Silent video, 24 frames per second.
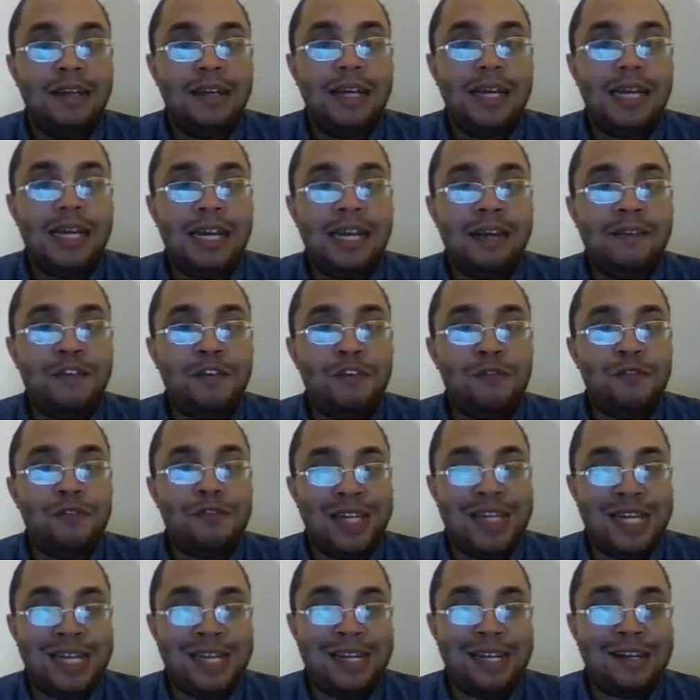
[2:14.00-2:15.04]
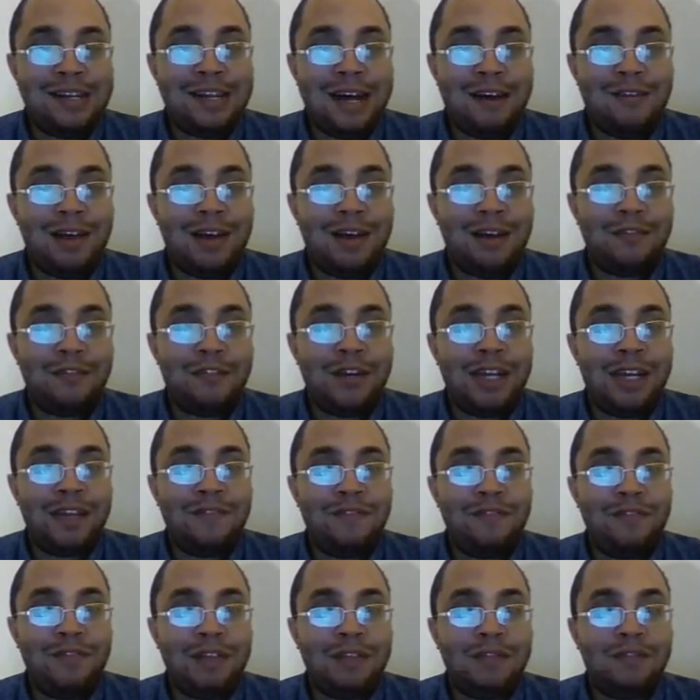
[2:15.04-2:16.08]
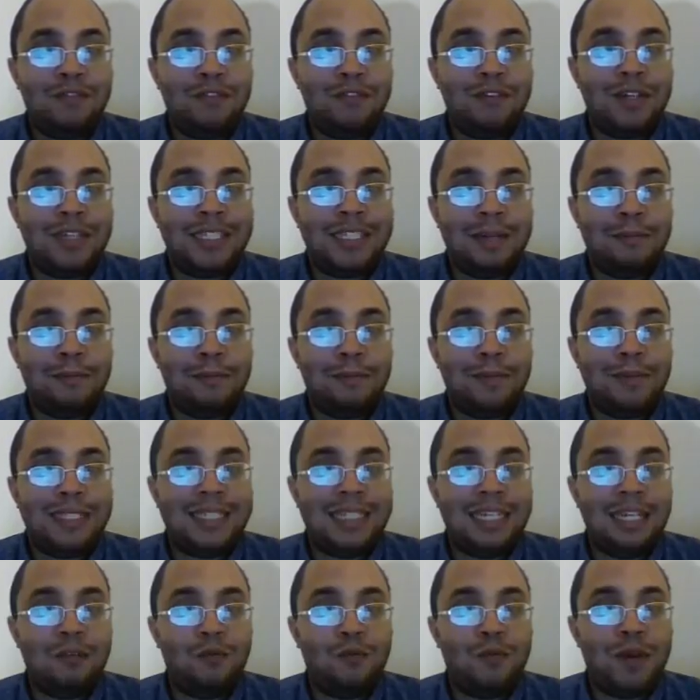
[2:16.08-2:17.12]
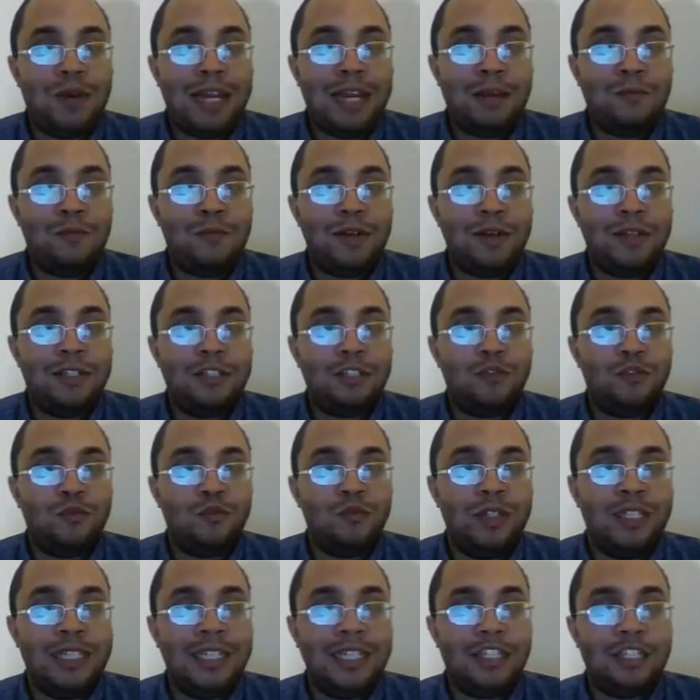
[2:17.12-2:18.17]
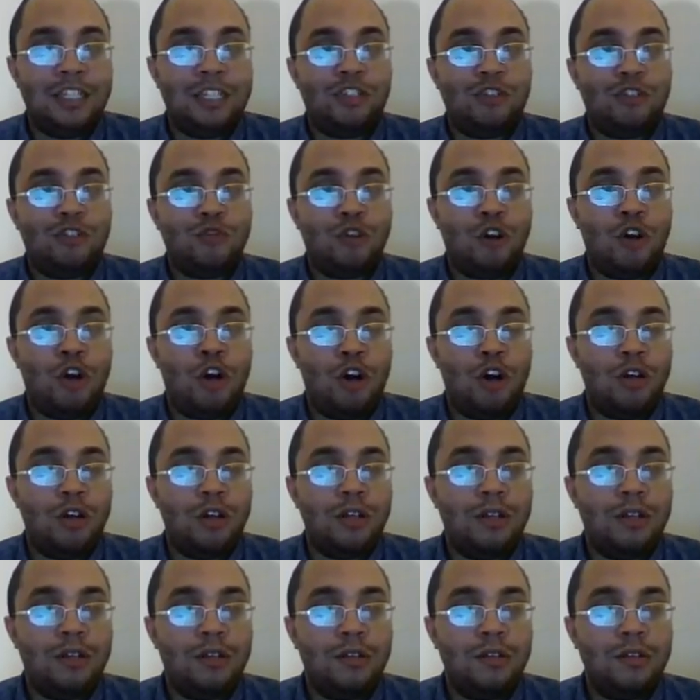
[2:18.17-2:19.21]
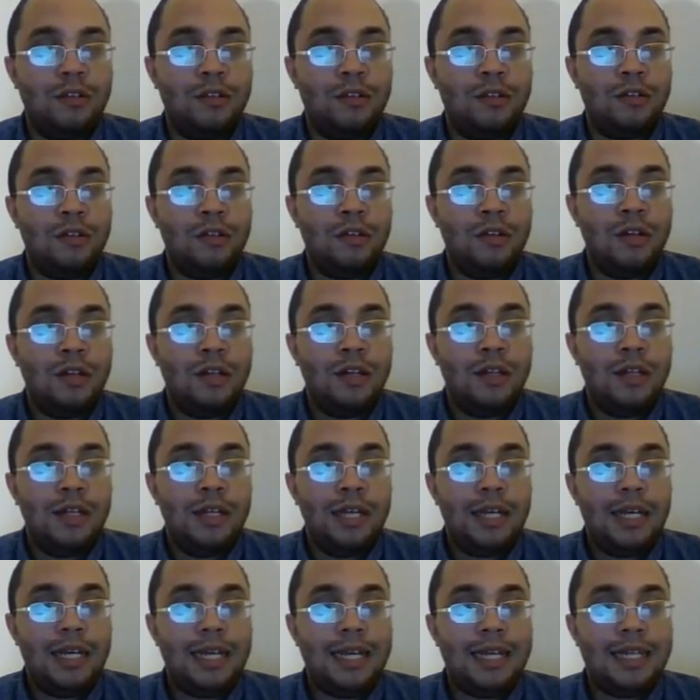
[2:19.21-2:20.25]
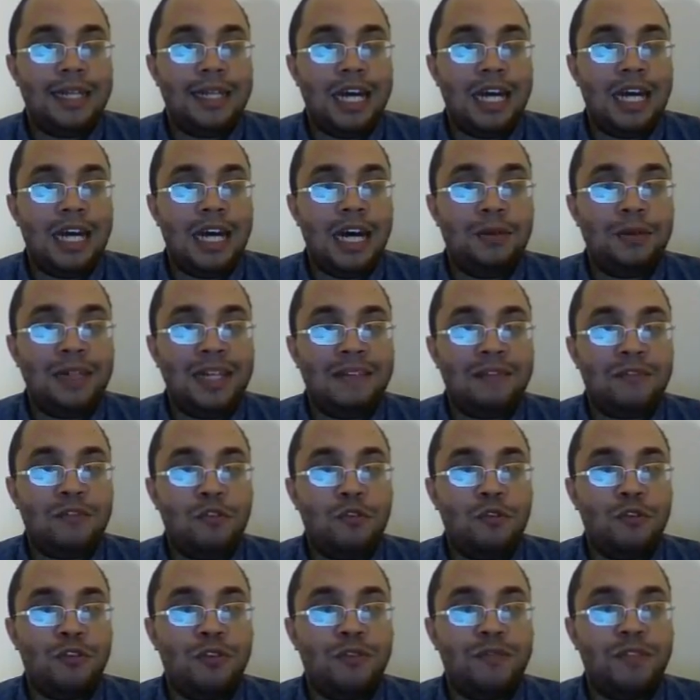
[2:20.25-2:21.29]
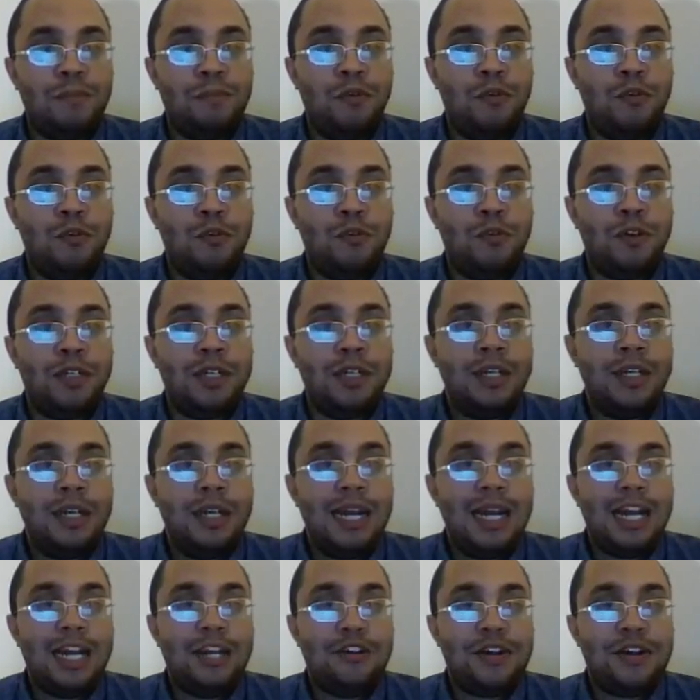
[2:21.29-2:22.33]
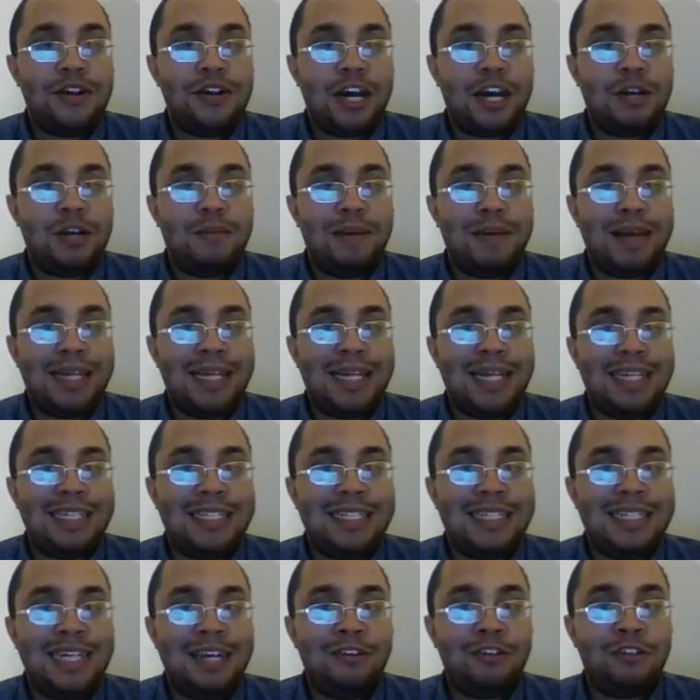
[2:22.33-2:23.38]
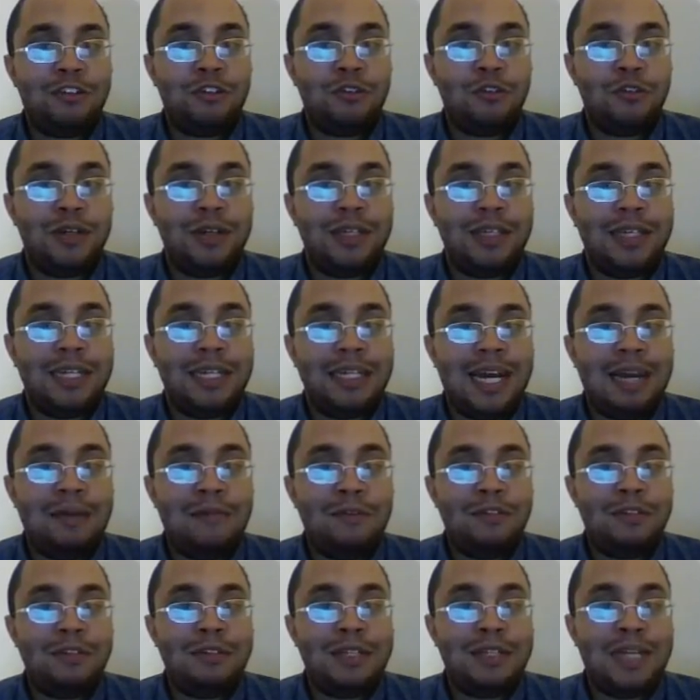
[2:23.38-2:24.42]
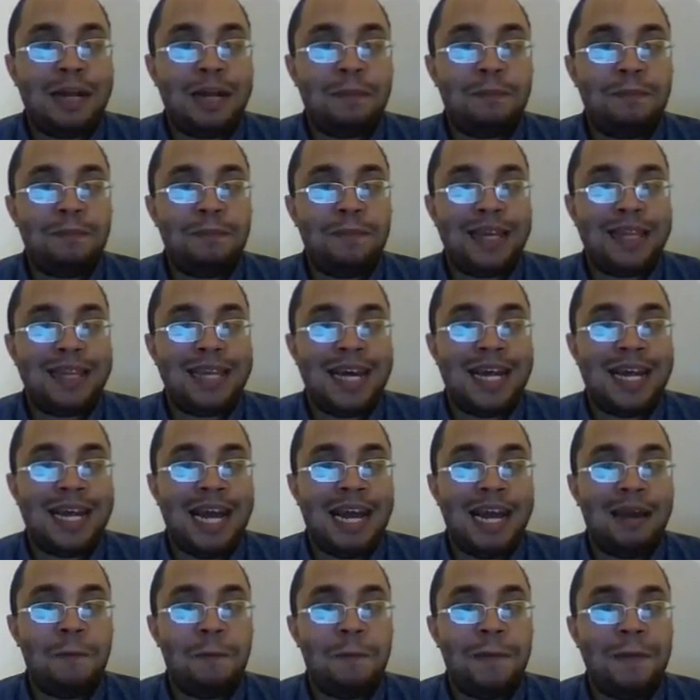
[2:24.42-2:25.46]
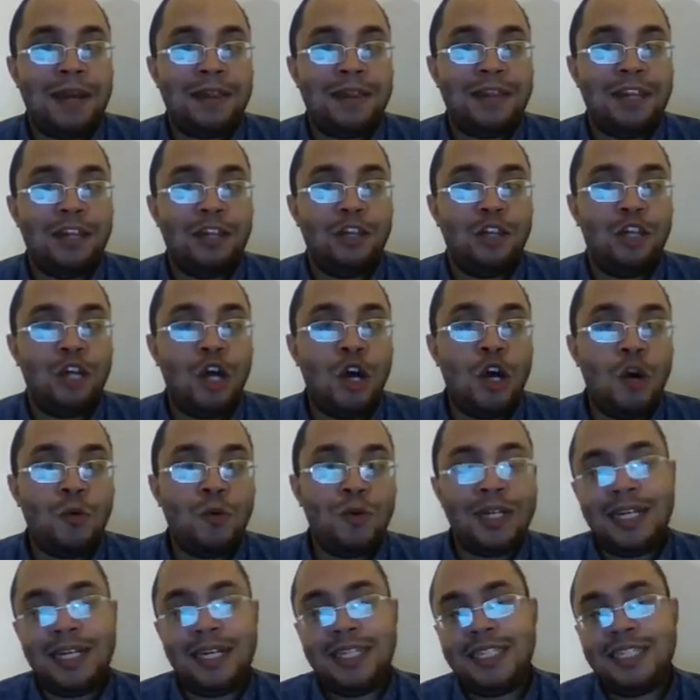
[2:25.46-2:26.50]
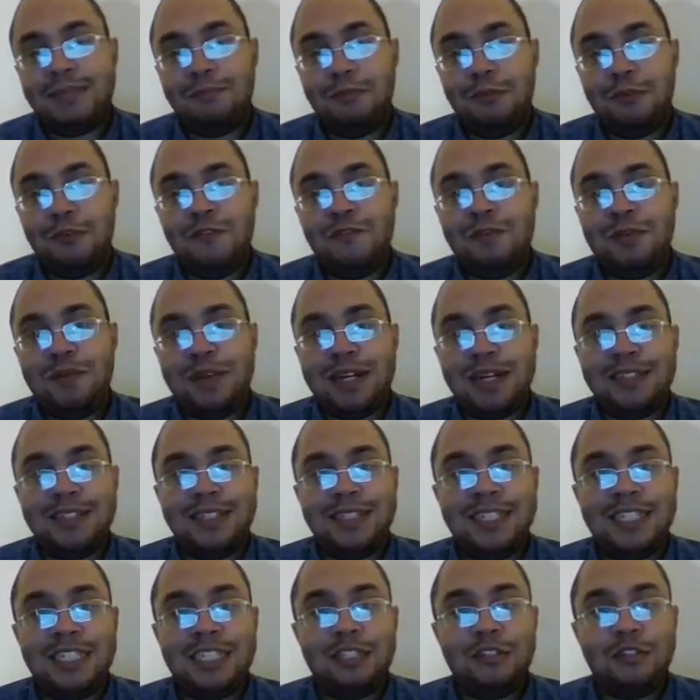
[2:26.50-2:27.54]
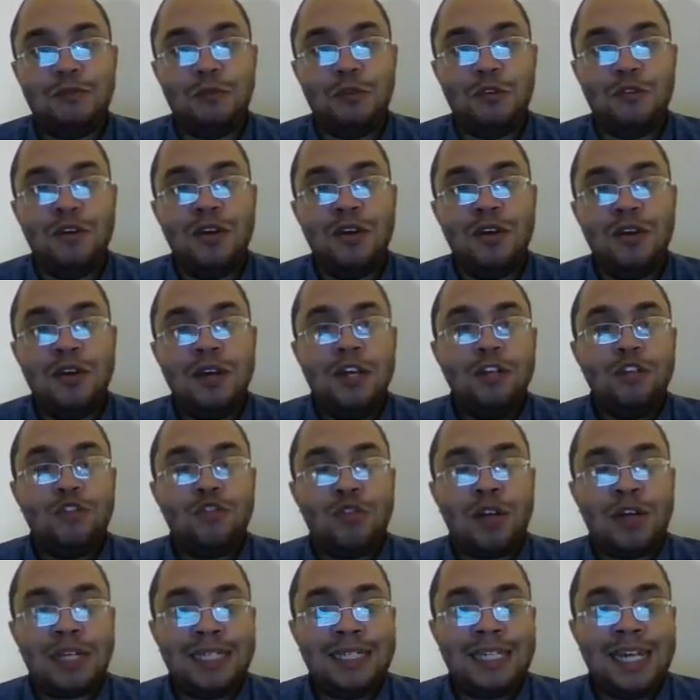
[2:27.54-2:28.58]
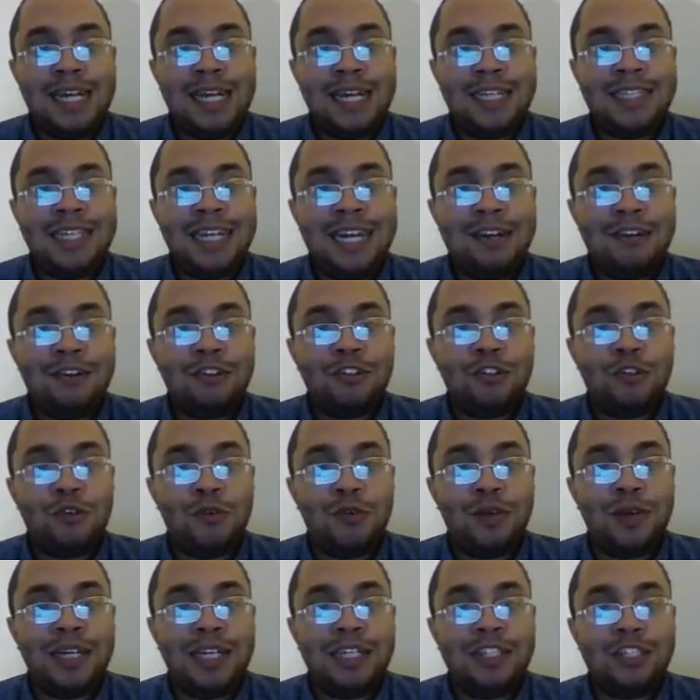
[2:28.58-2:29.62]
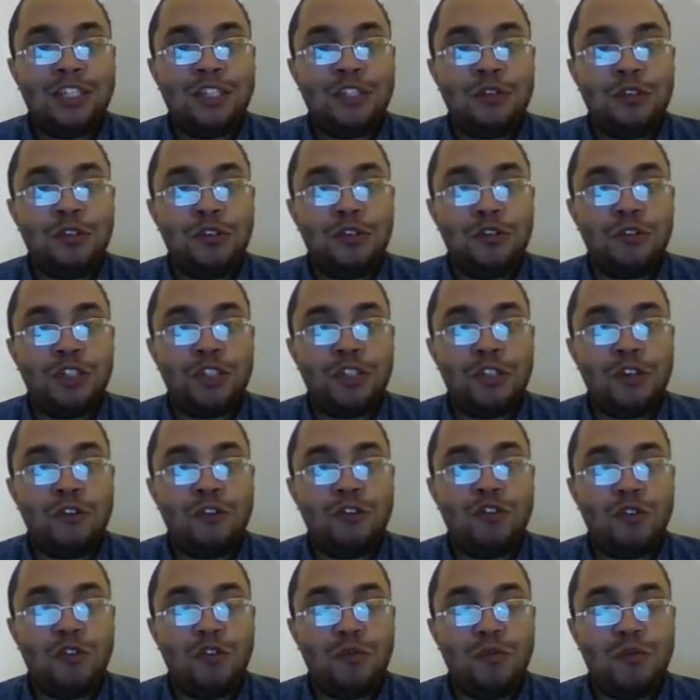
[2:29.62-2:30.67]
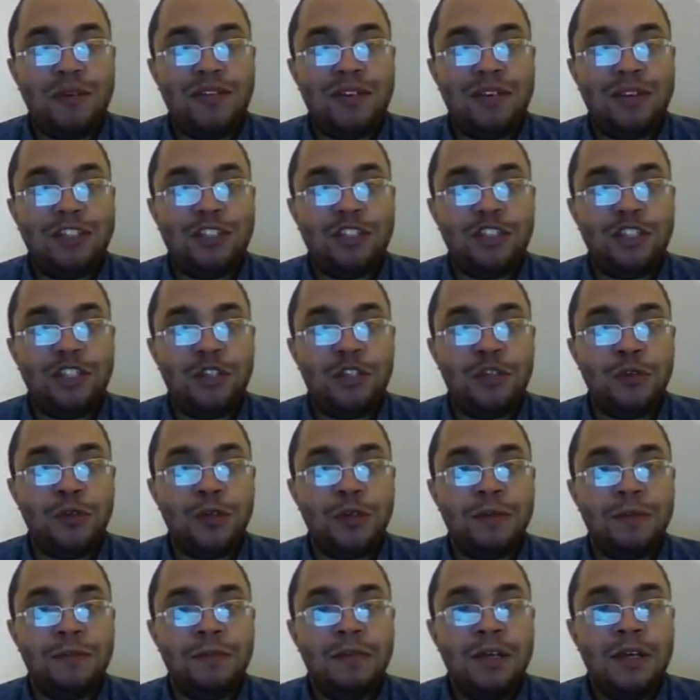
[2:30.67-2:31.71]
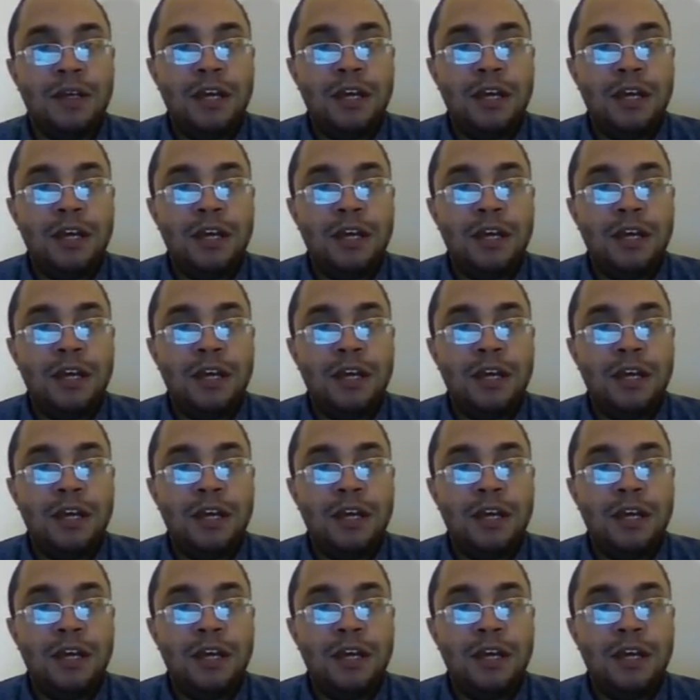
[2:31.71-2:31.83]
If you didn't, however, if, like, for example, let's say white was really strong in the upper left corner of the board, and you're not going to make a lot of territory, then I would not pick that. I would pick the low knight's move, because this move directly takes territory, and so your stones will be very secure.